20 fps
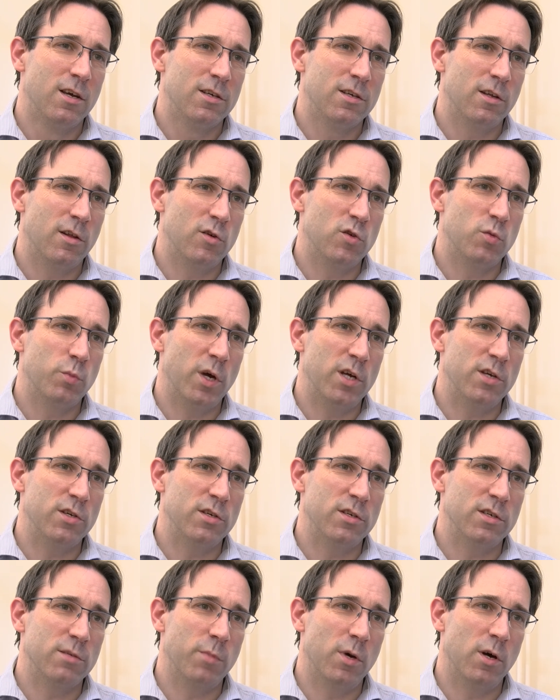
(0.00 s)
So those
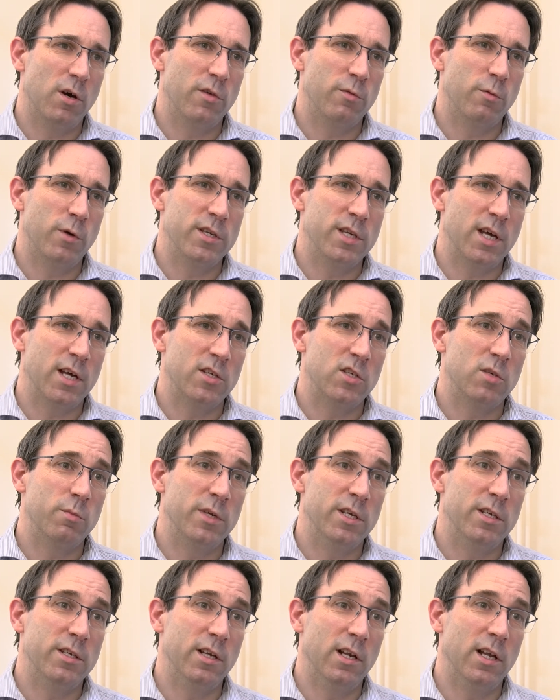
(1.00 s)
patients' pathways had to
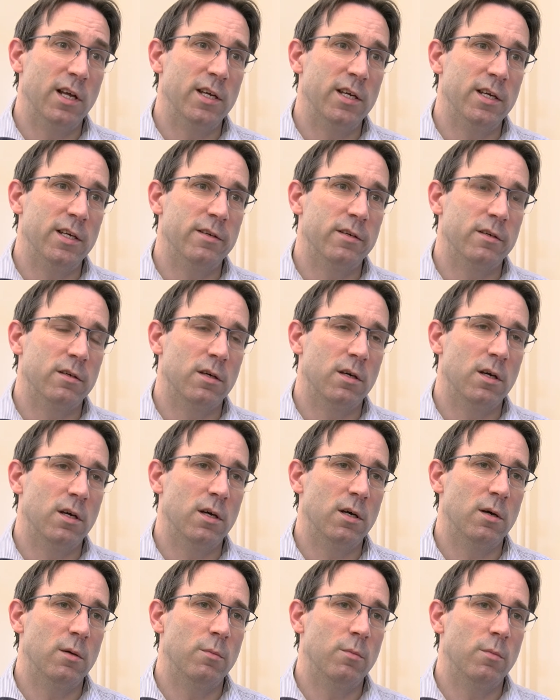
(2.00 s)
be delayed
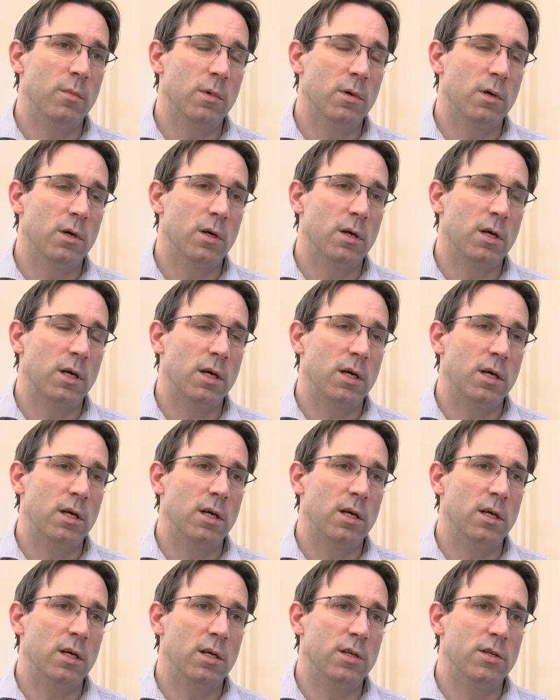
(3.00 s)
um,
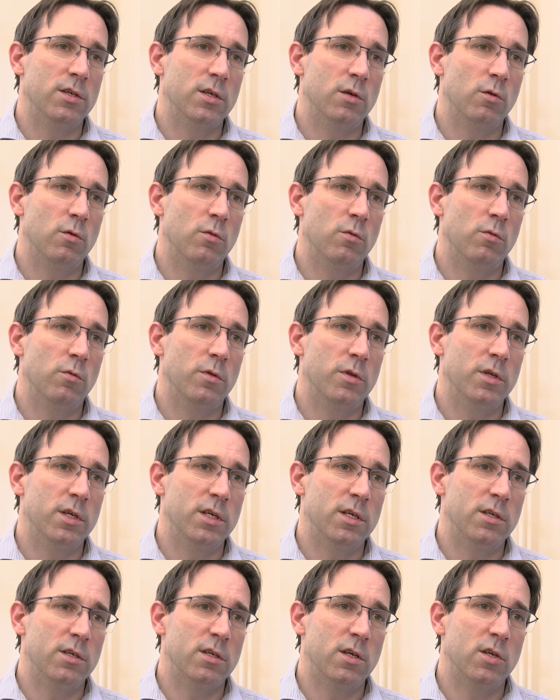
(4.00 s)
uh, until
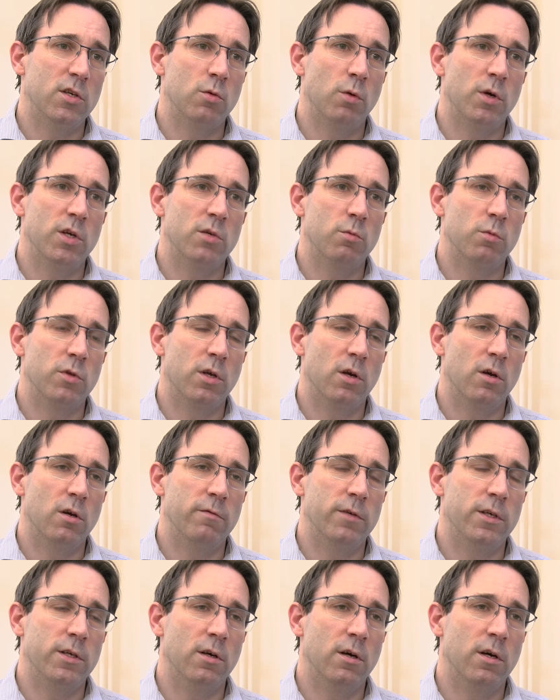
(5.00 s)
the situation with
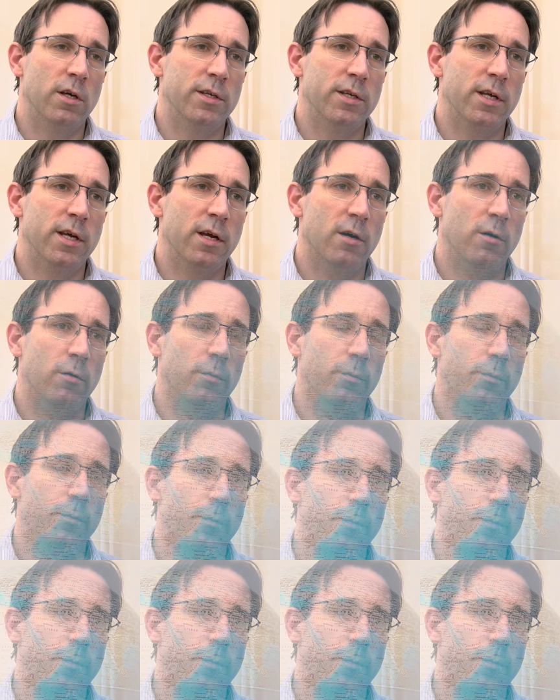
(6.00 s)
COVID died down.